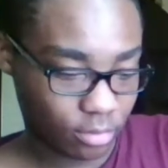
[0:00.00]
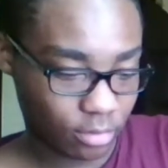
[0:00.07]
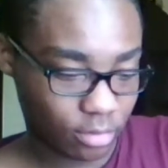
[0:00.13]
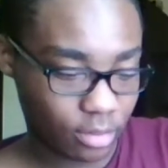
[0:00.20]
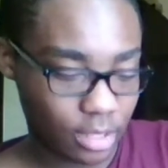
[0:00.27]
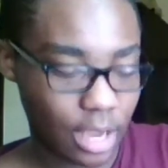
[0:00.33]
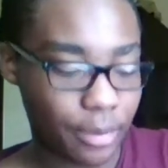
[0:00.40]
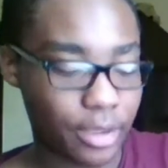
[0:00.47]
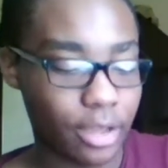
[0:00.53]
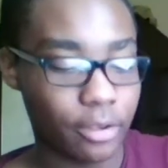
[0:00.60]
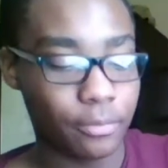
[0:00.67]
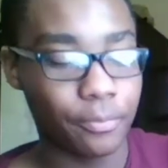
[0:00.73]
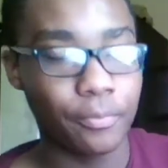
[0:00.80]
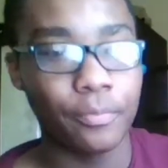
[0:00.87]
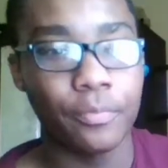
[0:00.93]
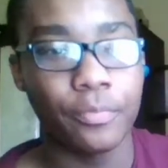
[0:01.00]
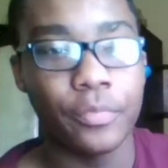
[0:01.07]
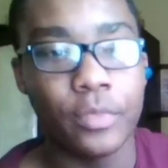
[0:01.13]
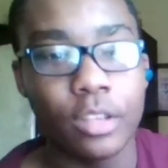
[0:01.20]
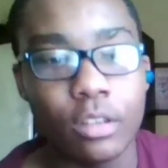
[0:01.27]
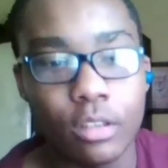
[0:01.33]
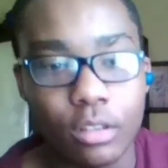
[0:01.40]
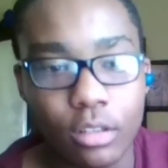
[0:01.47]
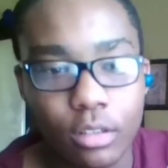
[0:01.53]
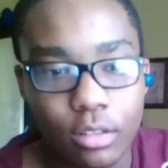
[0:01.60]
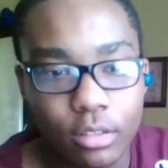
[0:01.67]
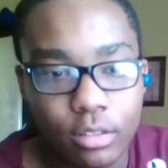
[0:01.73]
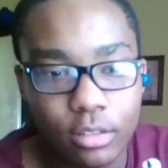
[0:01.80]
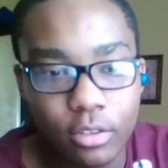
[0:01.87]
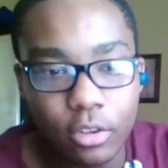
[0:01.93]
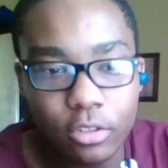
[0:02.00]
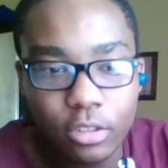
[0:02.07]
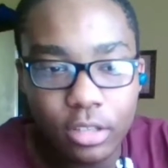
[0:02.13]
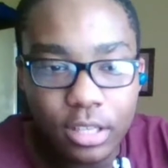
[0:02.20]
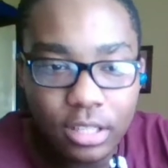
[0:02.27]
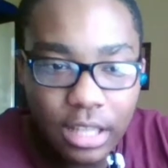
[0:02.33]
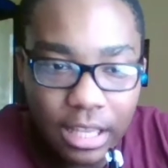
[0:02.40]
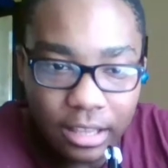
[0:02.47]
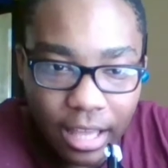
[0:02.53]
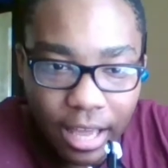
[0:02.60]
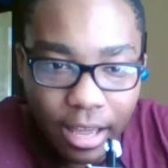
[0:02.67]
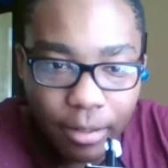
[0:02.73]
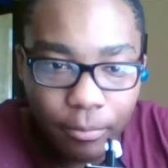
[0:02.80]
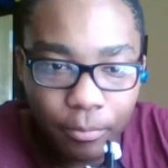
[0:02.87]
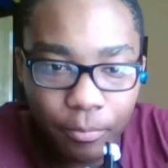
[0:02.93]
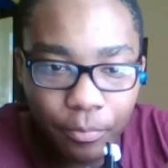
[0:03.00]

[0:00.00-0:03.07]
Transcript: There we go. So just like that,